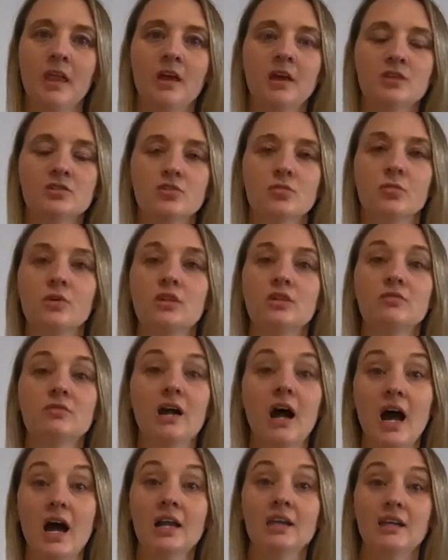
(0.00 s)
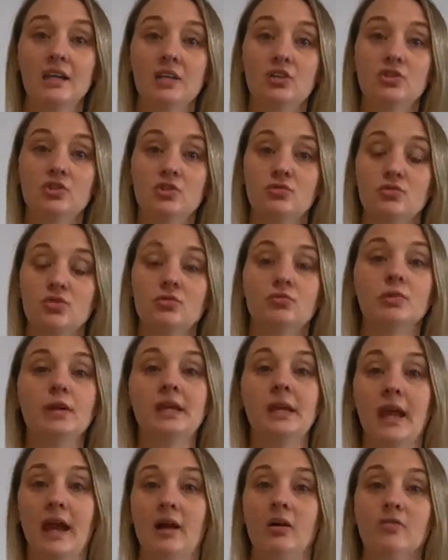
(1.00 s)
So we do not need you to
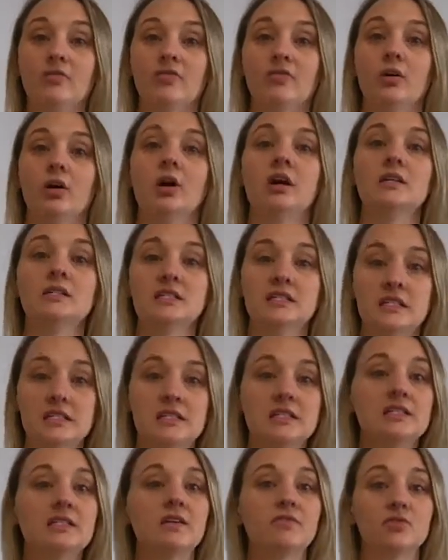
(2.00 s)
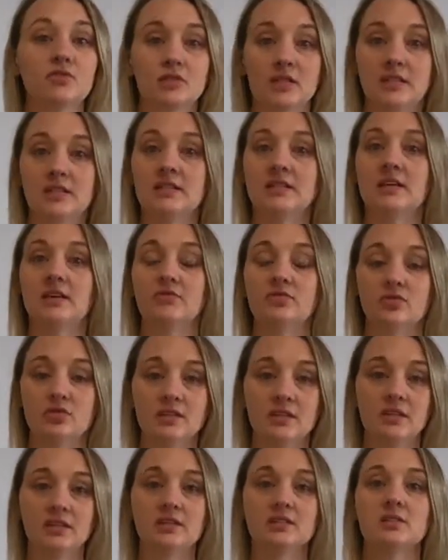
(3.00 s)
recount for us sentence after sentence after
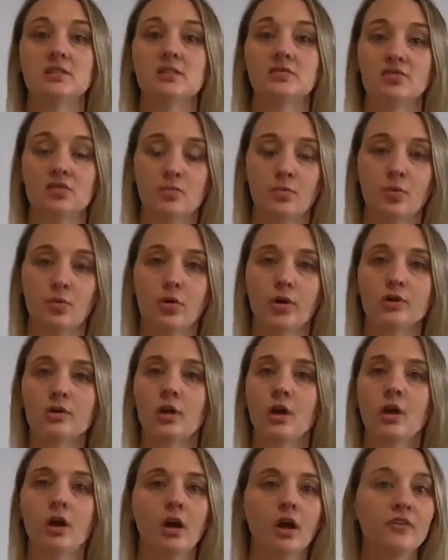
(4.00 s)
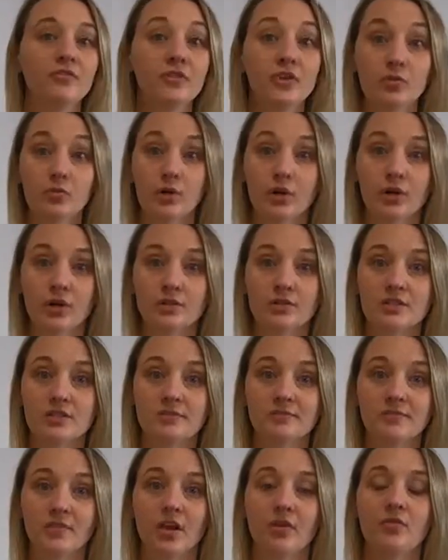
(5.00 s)
sentence of support. A few
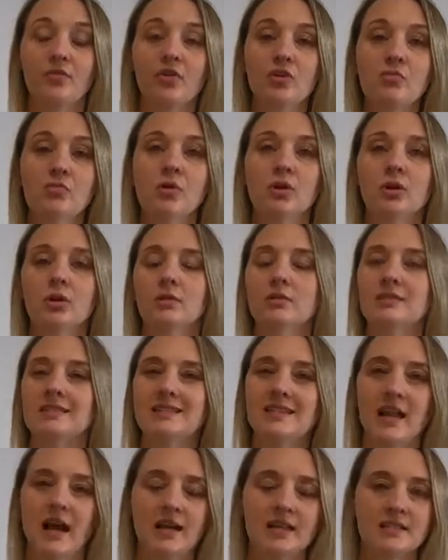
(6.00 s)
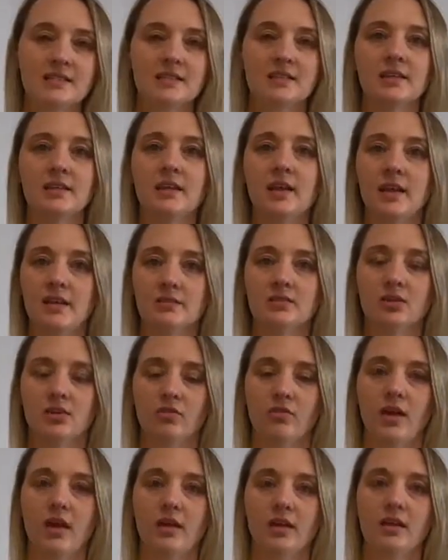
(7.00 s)
words nicely
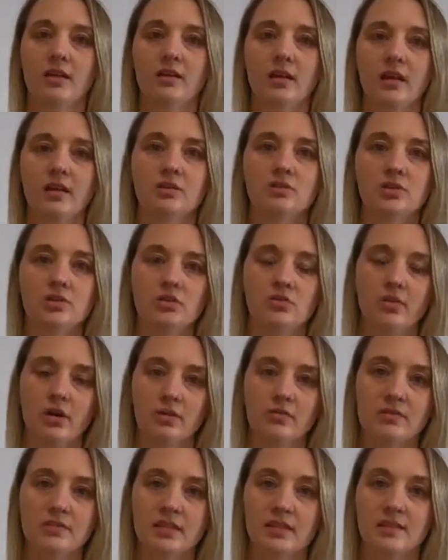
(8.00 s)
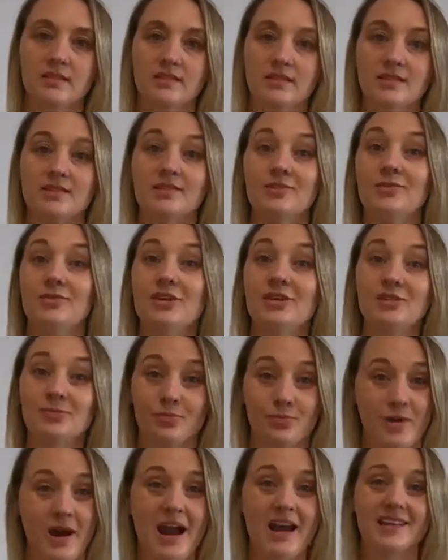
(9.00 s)
integrated into your own sentences, and you need to
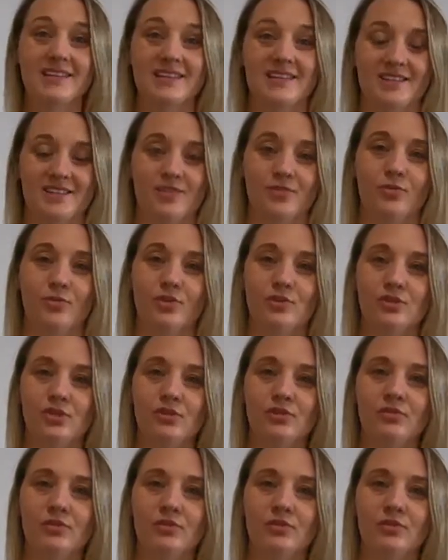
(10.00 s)
practice in order to do